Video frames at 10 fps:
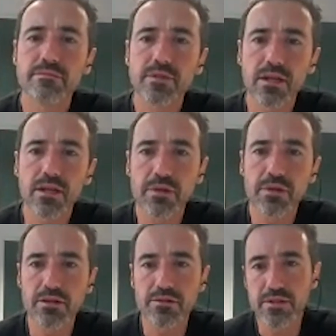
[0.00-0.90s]
Okay,
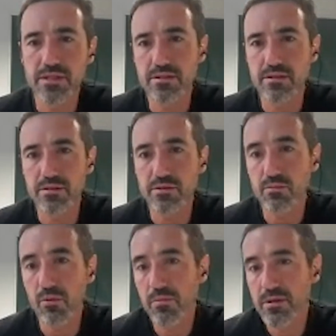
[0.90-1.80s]
because this is the
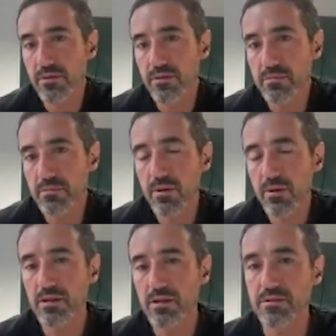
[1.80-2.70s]
moments, for example,
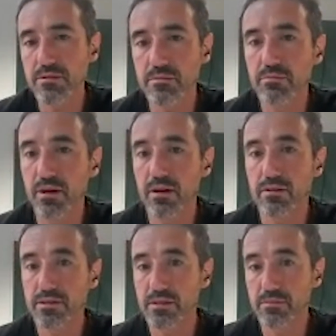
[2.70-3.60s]

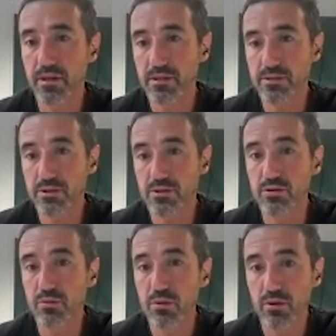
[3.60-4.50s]
are just the
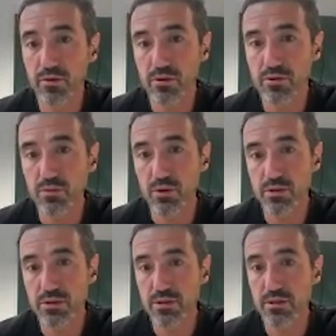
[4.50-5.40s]
number of closed
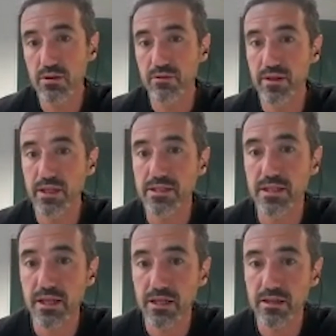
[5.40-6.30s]
walks of length
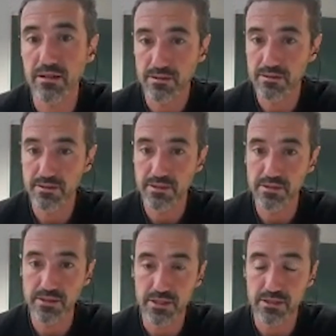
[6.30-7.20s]
K
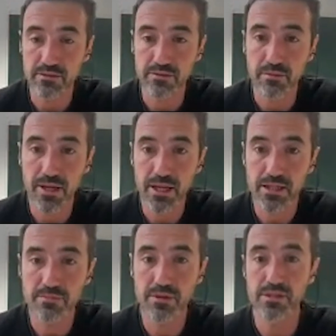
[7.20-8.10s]
starting from
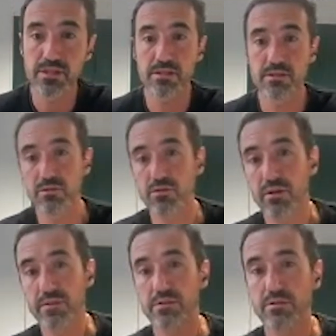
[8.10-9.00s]
X, but since the
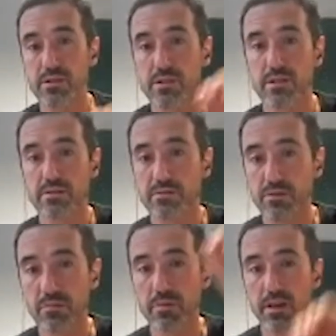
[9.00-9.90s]
graph is transitive,
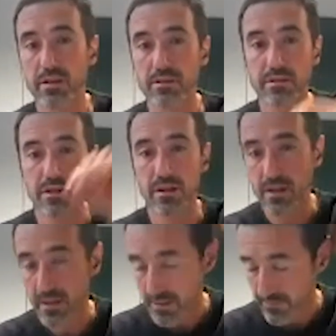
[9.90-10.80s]
you apply
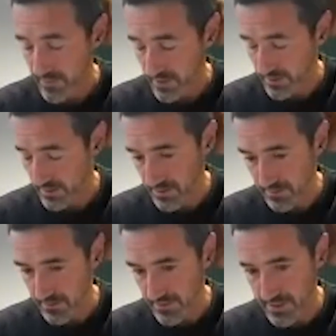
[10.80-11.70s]

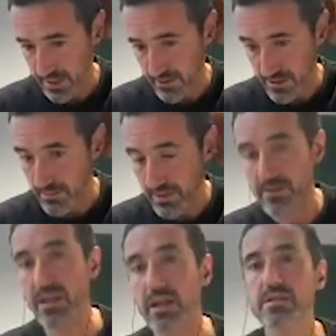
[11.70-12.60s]
this cannot depend
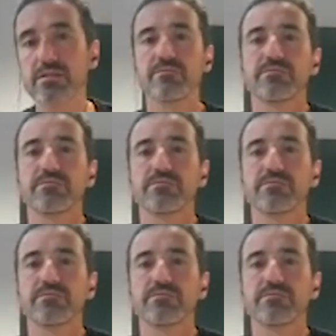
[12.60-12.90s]
on X.